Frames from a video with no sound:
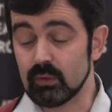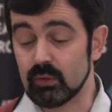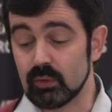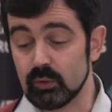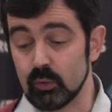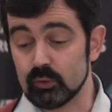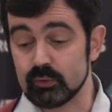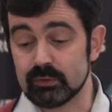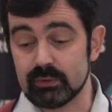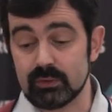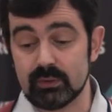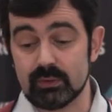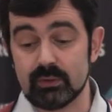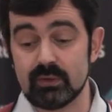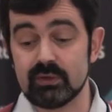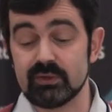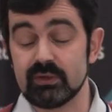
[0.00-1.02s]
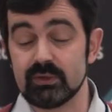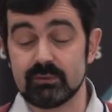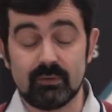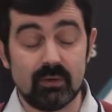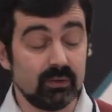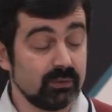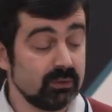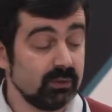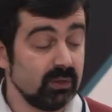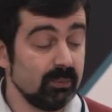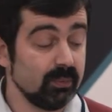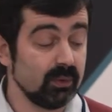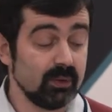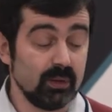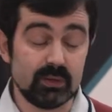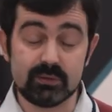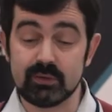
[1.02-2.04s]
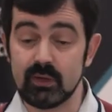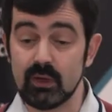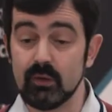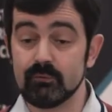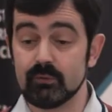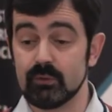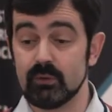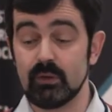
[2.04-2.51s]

close this file descriptor at the